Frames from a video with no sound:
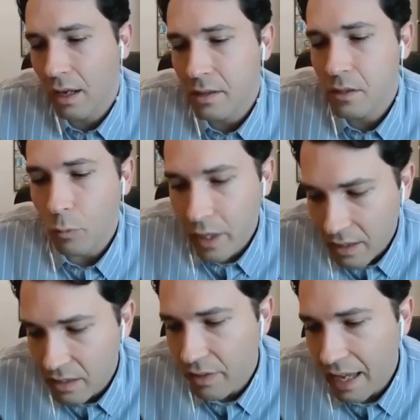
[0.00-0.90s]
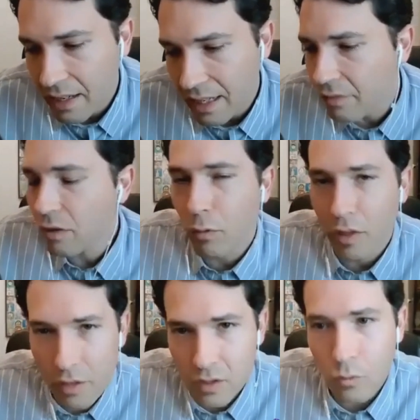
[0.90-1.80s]
So because of that, even
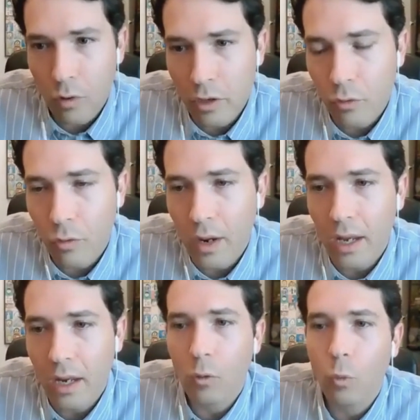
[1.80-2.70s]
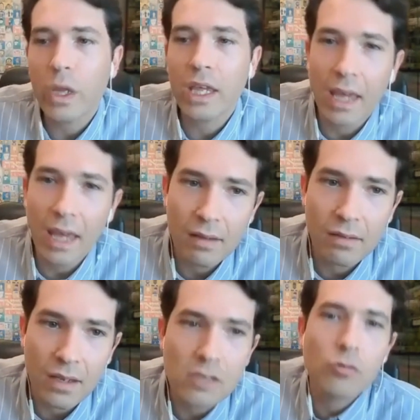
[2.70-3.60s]
with this war in Ukraine,
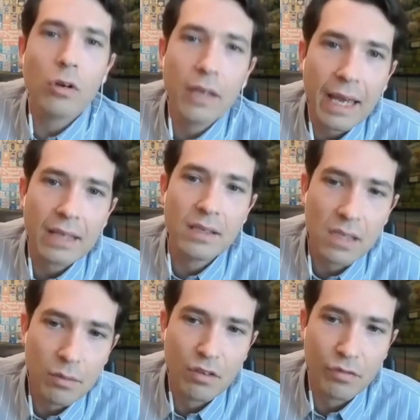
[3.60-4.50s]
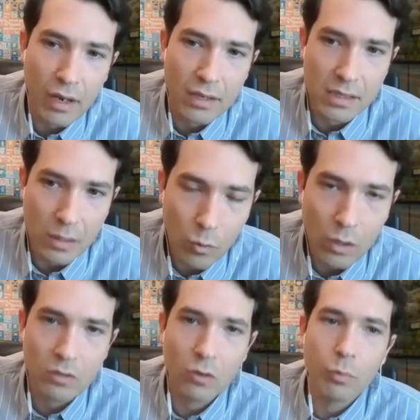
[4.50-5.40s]
Israel can't seem to find
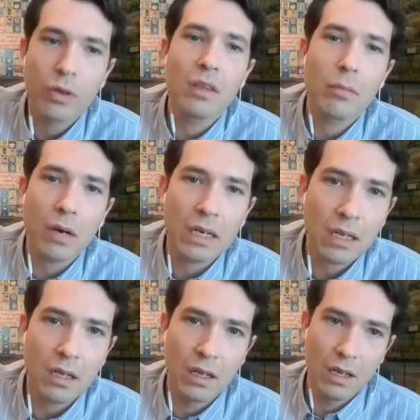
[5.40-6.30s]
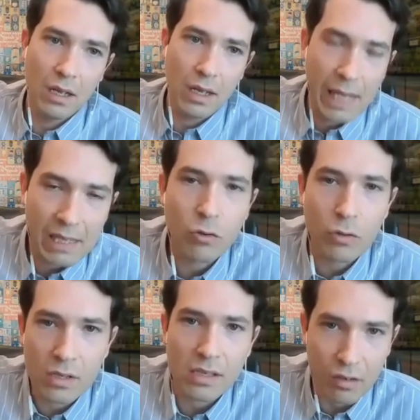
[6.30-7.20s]
someone to put the money into
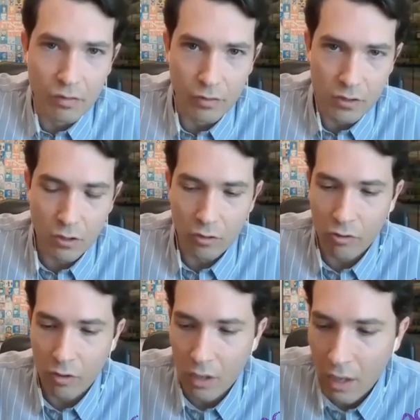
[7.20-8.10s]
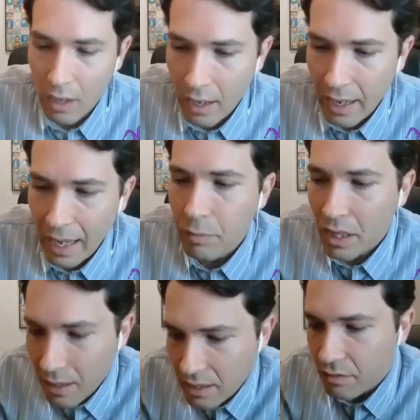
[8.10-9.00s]
this infrastructure. And
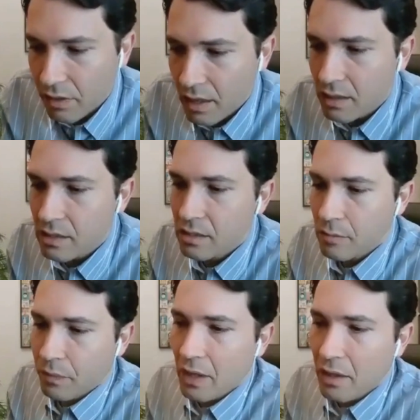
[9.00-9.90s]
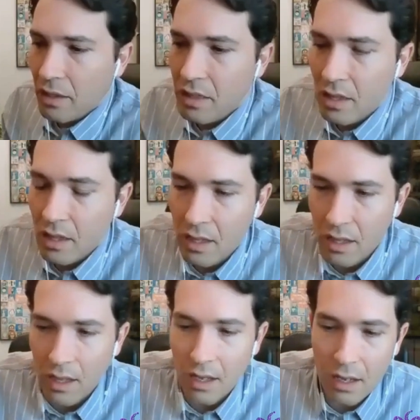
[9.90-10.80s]
because of this,
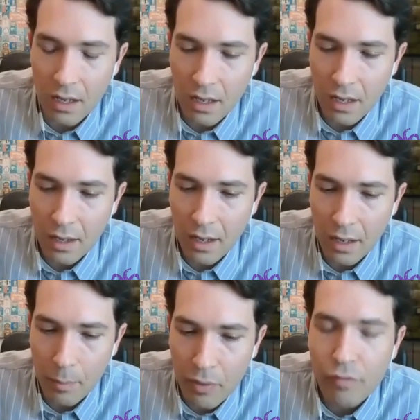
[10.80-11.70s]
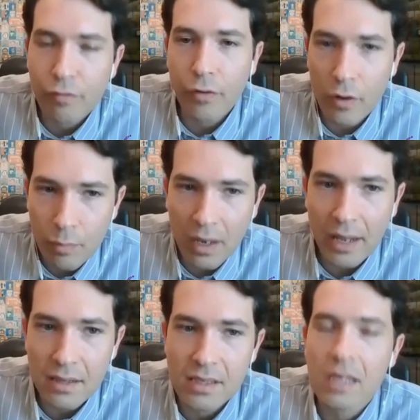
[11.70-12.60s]
the preferred
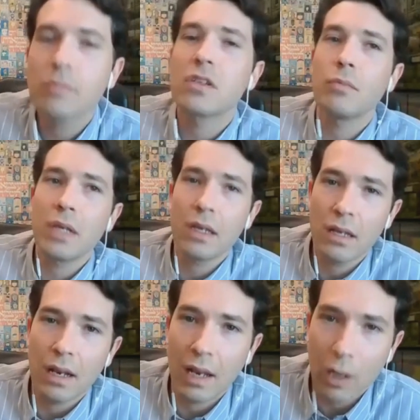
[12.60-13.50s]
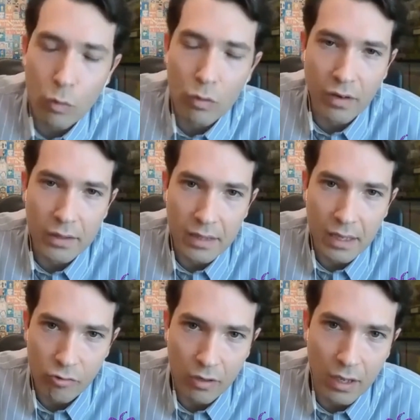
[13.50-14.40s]
plan seems to be liquefied
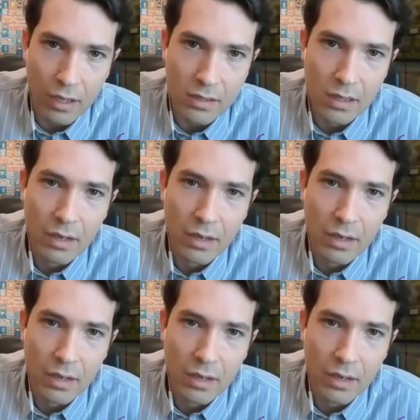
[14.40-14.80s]
natural gas.